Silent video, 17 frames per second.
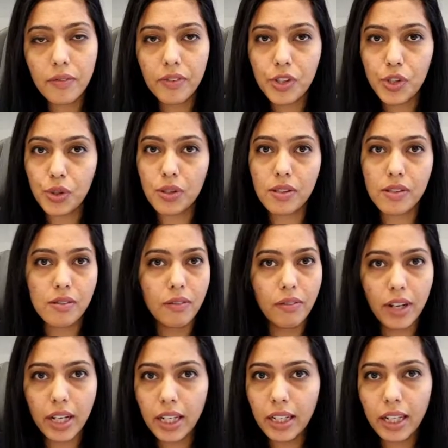which is
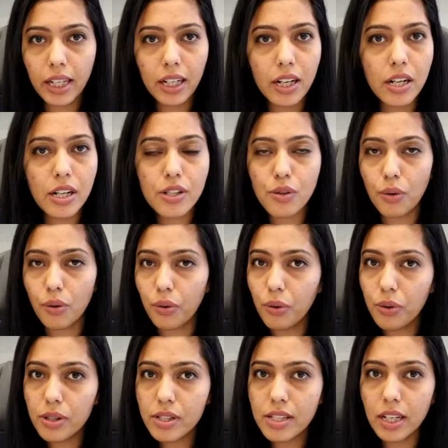retailers or
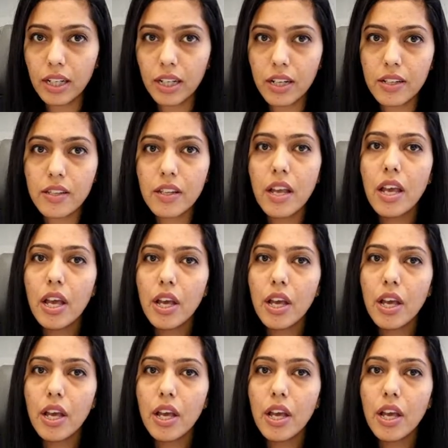wholesalers,